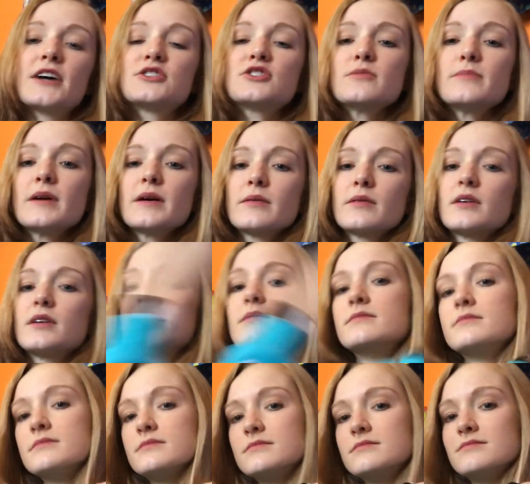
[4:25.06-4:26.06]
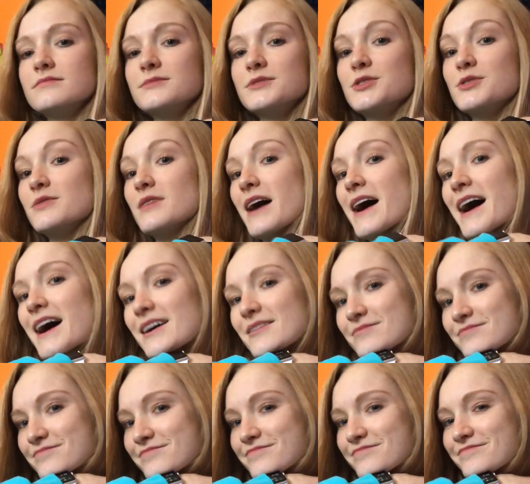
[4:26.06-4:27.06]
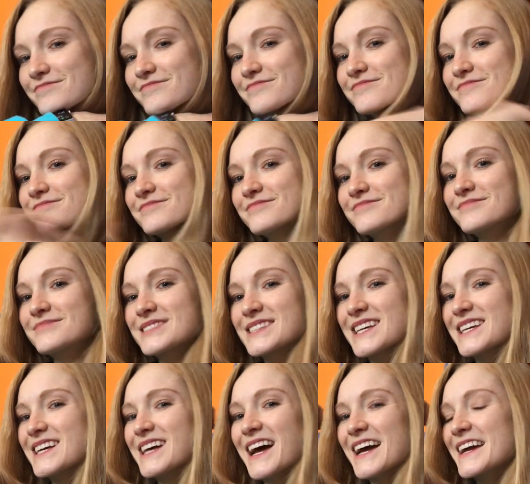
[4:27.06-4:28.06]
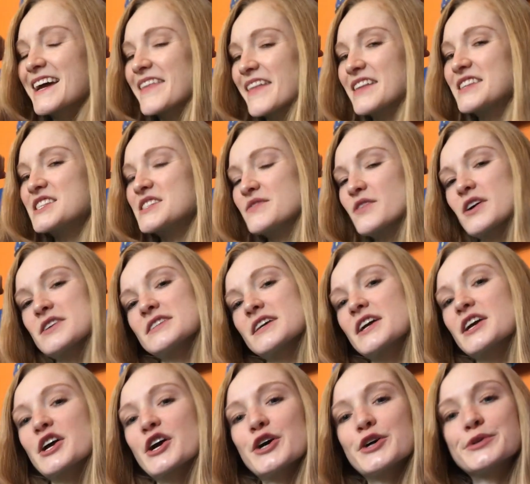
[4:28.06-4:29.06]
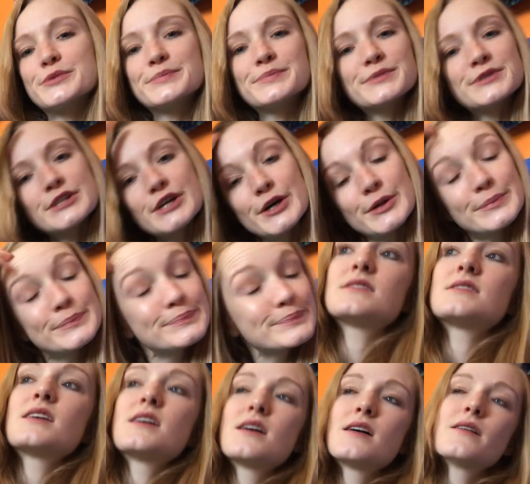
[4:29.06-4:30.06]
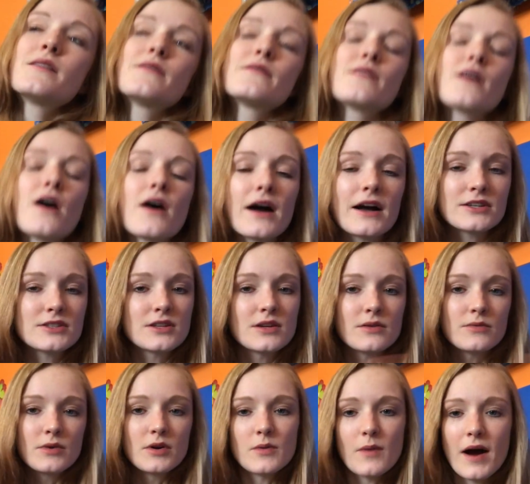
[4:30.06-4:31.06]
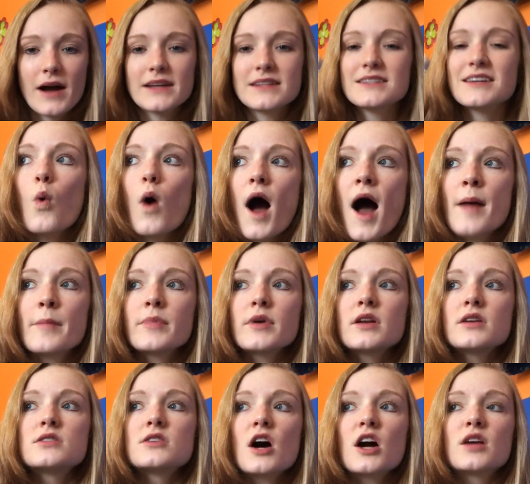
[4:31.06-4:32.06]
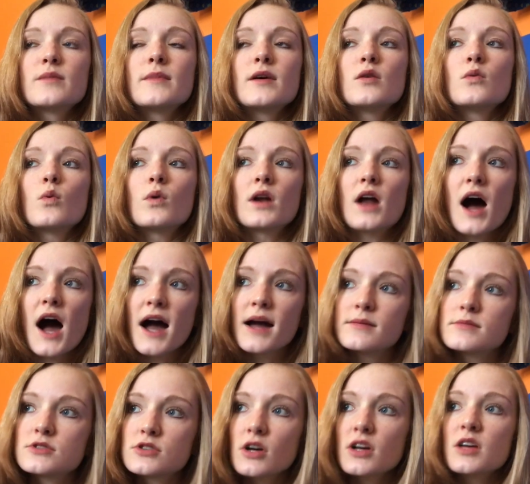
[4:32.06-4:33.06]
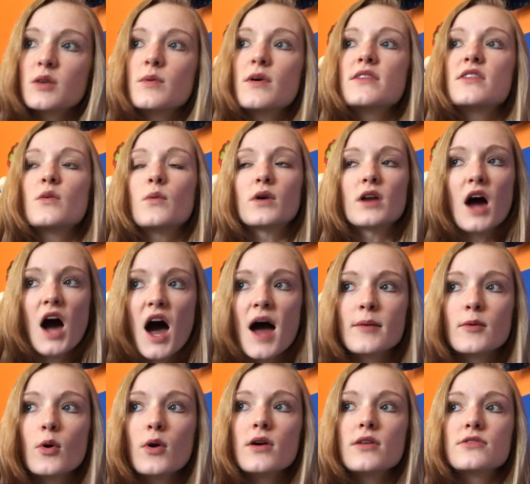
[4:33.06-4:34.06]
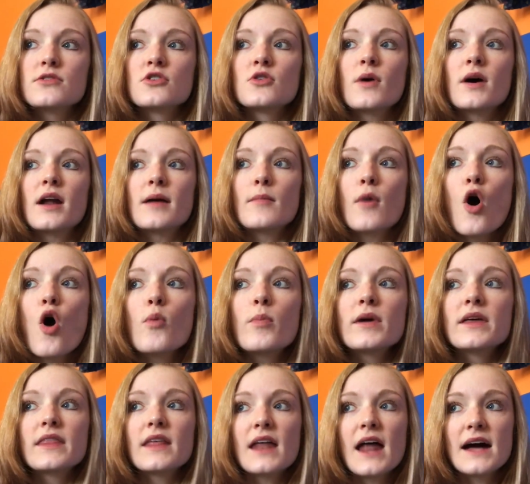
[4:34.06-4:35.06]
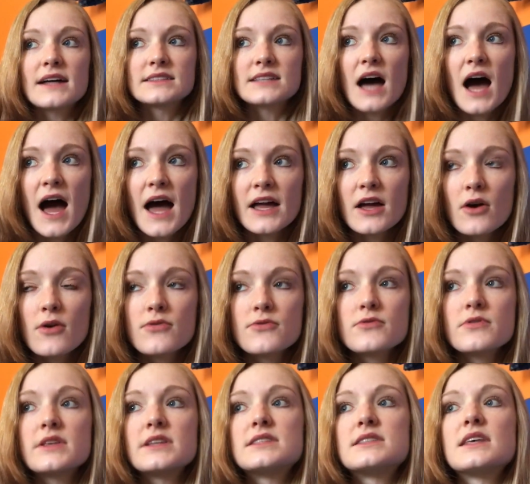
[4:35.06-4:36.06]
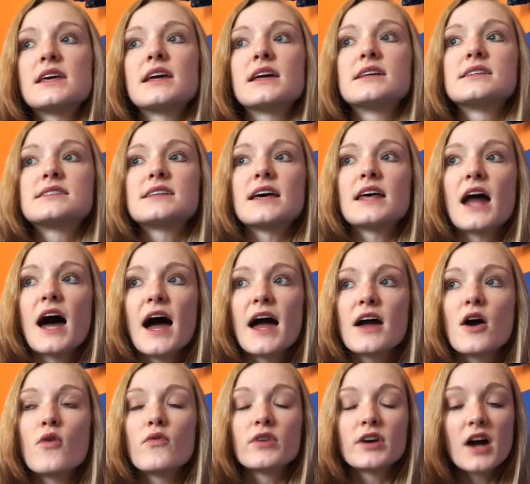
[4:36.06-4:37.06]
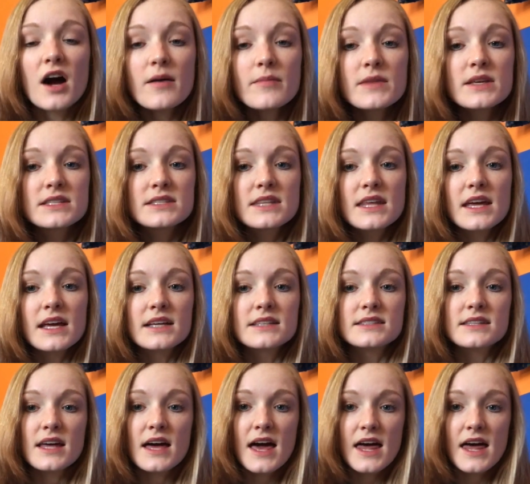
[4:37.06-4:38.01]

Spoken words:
I should be able to do that. Yeah, that's as far as I can go. So actually, rewind. I'm gonna document what I'm struggling with and what I'm going through, and I'm hoping that as I go through these things and I overcome these things,